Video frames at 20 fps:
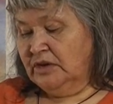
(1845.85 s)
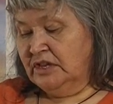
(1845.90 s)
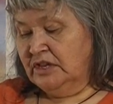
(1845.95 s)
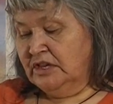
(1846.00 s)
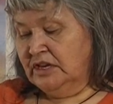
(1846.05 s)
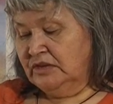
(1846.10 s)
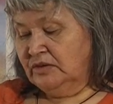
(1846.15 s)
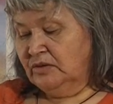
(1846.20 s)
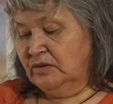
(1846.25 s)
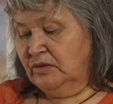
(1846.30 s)

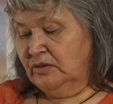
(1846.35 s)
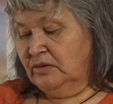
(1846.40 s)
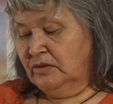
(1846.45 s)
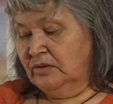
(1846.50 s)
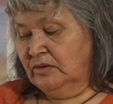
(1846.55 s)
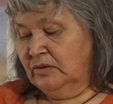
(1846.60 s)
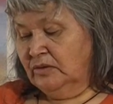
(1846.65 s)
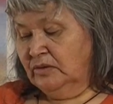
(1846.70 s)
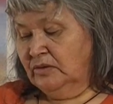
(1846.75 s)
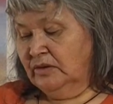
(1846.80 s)
for
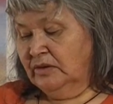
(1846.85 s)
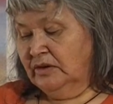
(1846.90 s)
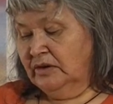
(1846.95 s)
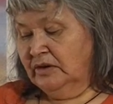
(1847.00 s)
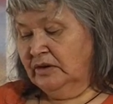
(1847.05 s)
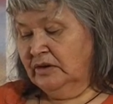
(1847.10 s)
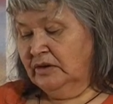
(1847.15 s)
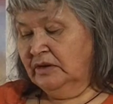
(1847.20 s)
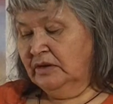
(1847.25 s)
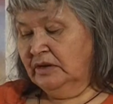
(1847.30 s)

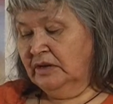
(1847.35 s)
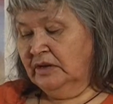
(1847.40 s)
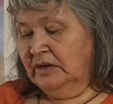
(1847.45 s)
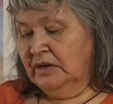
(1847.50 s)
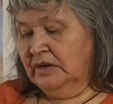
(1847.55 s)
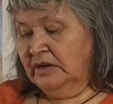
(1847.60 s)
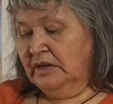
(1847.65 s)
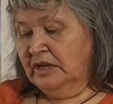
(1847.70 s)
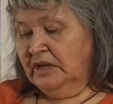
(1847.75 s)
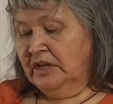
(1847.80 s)
reconciliation
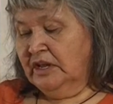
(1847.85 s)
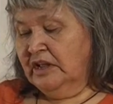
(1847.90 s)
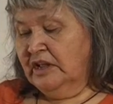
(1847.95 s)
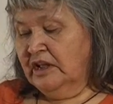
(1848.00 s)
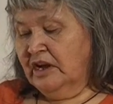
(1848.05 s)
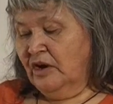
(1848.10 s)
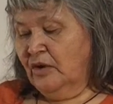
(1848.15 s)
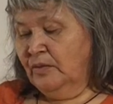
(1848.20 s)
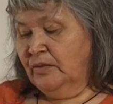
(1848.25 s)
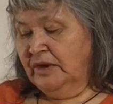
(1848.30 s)
gatherings,
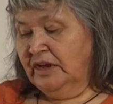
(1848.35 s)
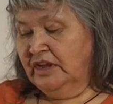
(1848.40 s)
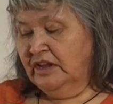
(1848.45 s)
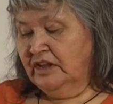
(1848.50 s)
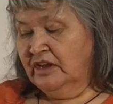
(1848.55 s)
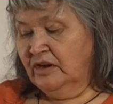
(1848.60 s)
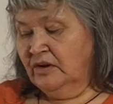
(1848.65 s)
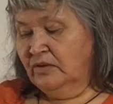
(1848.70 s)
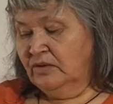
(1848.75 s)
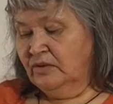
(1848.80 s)

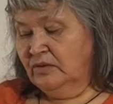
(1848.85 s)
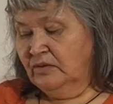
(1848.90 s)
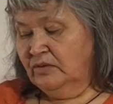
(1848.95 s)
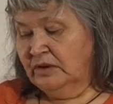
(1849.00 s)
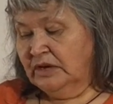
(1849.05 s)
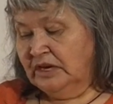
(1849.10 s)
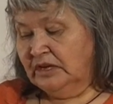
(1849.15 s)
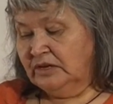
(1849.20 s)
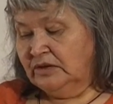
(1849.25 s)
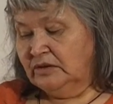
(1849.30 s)
exercise
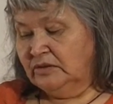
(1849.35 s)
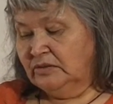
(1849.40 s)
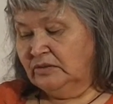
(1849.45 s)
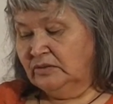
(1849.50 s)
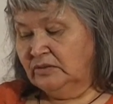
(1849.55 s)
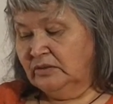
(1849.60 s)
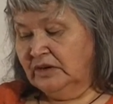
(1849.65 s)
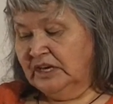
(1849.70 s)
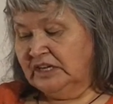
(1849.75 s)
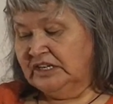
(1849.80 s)
programs,
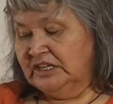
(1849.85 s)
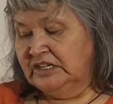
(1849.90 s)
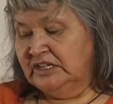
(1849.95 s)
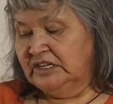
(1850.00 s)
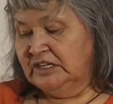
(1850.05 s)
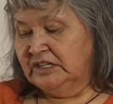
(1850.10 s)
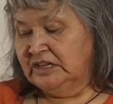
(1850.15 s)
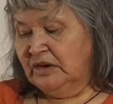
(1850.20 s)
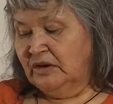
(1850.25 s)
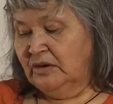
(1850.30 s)

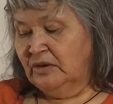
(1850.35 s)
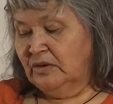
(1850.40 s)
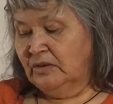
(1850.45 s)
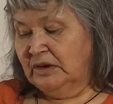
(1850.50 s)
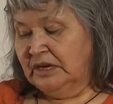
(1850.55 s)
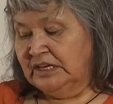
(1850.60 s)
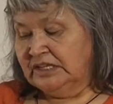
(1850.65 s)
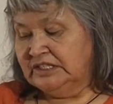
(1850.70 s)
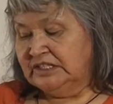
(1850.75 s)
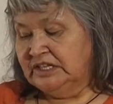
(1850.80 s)
sports,
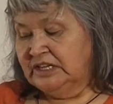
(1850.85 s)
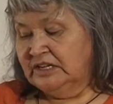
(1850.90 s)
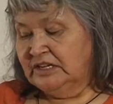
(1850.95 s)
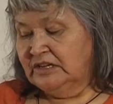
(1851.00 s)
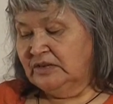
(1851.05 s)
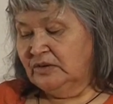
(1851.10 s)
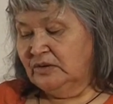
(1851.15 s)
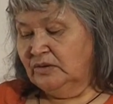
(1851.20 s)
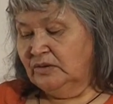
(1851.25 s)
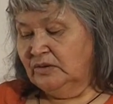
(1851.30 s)

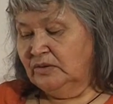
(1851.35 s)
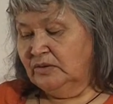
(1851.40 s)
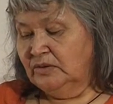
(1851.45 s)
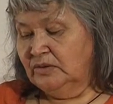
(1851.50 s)
birthdays.